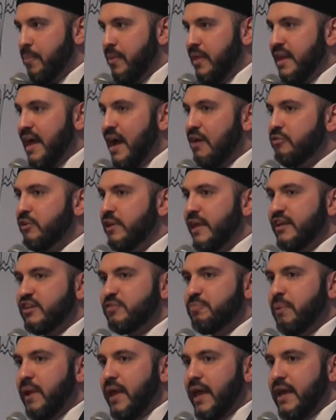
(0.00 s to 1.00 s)
But then how do they
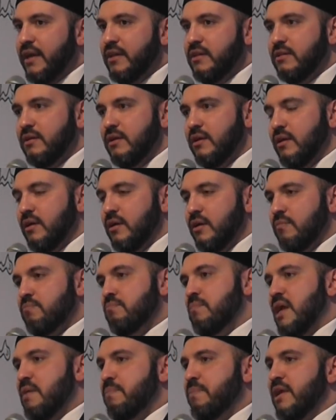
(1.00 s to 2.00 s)
explain
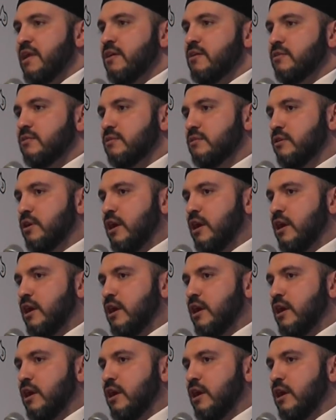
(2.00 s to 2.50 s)
maybe